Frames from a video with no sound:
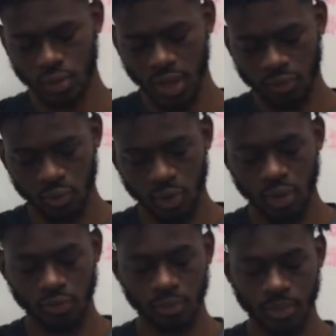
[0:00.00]
we have 3
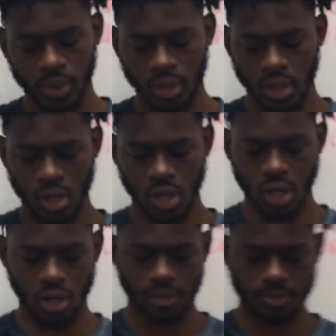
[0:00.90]
of
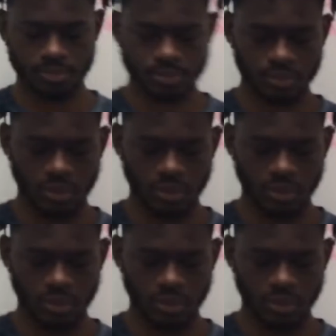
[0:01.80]
them.